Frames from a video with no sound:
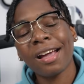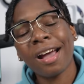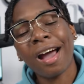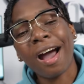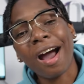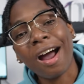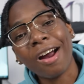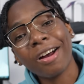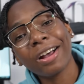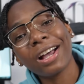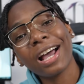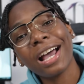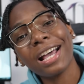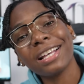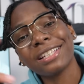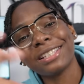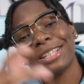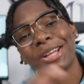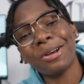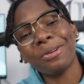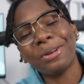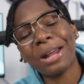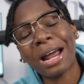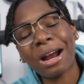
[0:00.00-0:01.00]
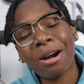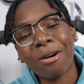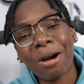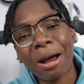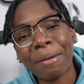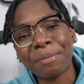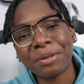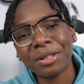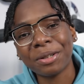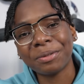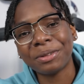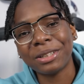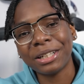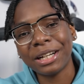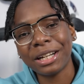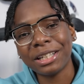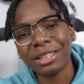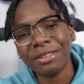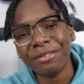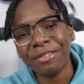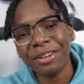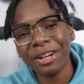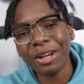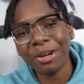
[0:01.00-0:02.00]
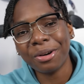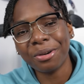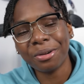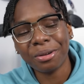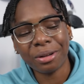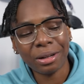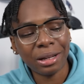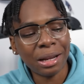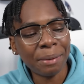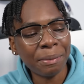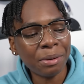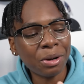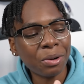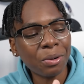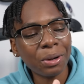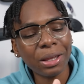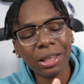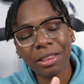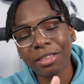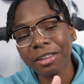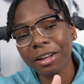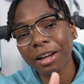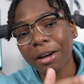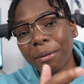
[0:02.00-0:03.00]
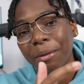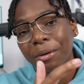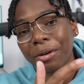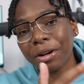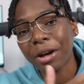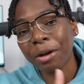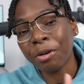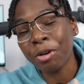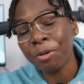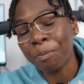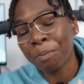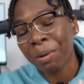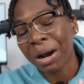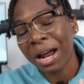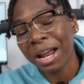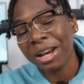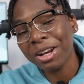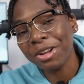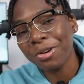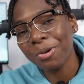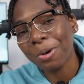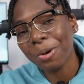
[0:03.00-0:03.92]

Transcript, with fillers: Alright guys, now that wraps up today's video. Let me know what you think about the brand new